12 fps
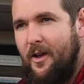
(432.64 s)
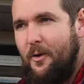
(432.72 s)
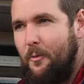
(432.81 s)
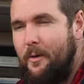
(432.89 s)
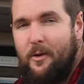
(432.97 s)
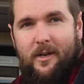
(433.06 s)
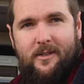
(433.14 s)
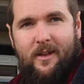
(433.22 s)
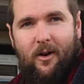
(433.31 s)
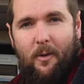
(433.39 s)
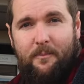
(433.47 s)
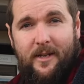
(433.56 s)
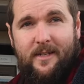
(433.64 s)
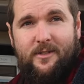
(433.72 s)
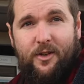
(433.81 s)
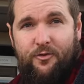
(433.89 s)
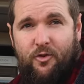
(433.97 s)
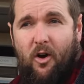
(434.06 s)
we were opting
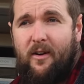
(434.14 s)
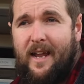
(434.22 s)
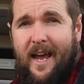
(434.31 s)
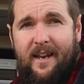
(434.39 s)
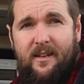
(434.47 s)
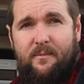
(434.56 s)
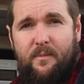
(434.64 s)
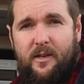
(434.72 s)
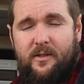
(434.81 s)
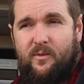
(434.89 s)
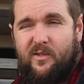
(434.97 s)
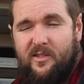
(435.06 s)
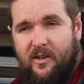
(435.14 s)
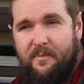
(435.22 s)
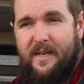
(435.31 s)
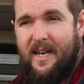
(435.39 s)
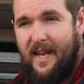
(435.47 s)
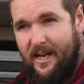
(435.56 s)
to not add it because it was going to
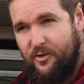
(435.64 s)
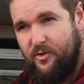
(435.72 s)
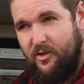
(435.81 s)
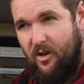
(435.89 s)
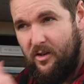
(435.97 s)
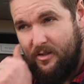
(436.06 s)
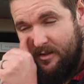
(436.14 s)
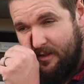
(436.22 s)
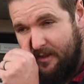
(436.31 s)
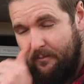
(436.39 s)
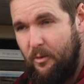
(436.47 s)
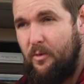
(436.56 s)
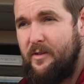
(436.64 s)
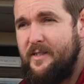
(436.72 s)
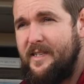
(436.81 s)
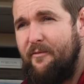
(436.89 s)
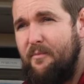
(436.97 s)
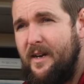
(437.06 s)
be an extra cost and we wanted to
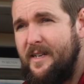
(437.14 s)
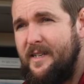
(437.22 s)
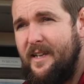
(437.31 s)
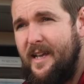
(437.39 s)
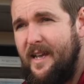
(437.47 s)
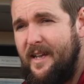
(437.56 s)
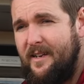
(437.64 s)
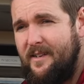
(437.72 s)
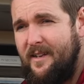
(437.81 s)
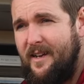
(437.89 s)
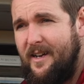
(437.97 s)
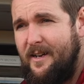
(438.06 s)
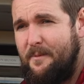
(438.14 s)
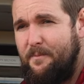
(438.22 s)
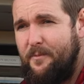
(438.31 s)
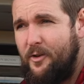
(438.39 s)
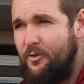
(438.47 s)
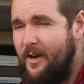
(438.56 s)
save money, and
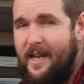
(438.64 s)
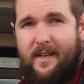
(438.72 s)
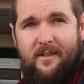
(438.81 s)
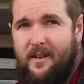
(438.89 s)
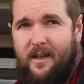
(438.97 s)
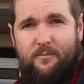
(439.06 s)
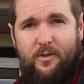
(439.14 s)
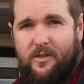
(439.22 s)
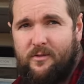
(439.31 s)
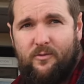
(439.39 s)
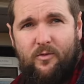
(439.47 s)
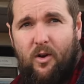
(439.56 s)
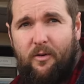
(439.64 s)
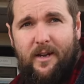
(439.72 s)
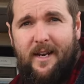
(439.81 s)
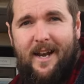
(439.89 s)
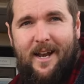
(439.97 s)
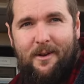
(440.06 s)
Craig ended up just throwing
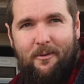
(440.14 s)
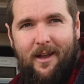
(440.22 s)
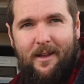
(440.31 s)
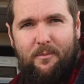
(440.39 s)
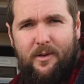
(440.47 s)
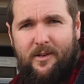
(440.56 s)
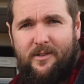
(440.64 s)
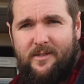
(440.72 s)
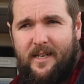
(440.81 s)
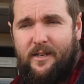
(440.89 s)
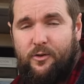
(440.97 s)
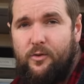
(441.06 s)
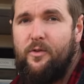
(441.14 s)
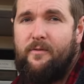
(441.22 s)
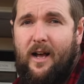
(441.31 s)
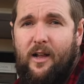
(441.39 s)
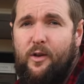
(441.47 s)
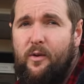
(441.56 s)
it in anyway because he knew the
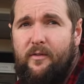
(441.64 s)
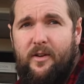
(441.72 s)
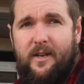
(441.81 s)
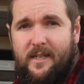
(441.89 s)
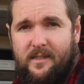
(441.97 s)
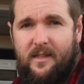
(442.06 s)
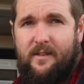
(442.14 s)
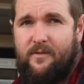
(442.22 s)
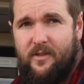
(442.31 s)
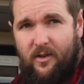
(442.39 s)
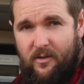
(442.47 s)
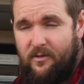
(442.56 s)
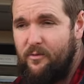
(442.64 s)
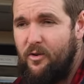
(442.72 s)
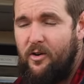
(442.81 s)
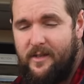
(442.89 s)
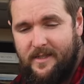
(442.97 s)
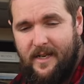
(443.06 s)
value of it. He's lived on the
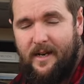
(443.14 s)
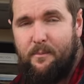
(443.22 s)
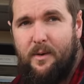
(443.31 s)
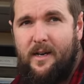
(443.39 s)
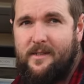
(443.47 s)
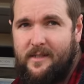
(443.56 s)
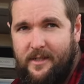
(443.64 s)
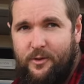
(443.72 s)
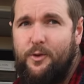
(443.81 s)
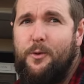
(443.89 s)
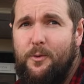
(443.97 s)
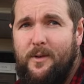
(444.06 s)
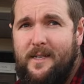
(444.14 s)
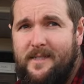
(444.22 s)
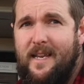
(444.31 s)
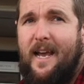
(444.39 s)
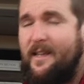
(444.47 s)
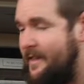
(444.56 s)
road, he's had a bus, he knew
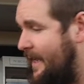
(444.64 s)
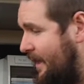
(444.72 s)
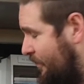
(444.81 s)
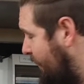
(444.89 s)
exactly how